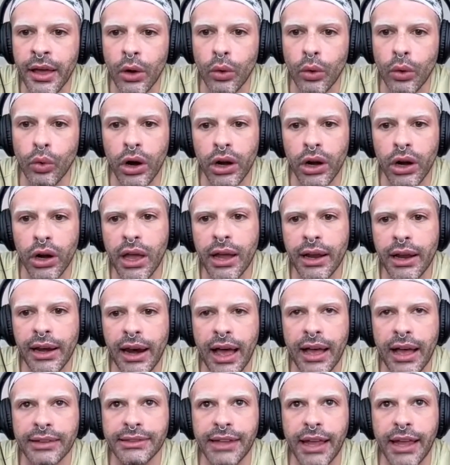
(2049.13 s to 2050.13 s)
working
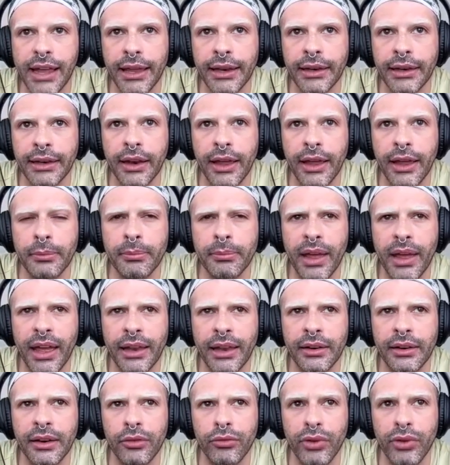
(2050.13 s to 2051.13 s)
class
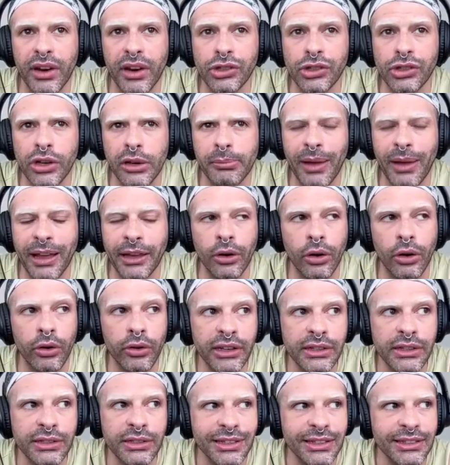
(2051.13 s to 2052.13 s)
and racial
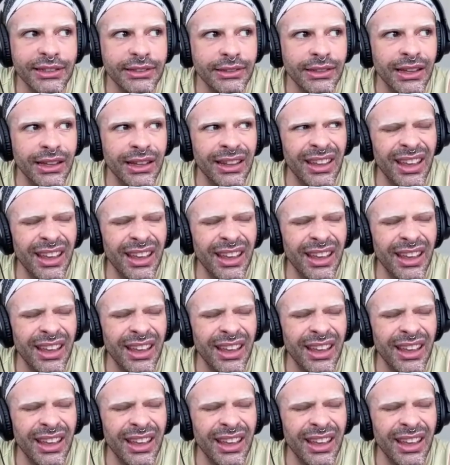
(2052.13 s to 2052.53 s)
minorities.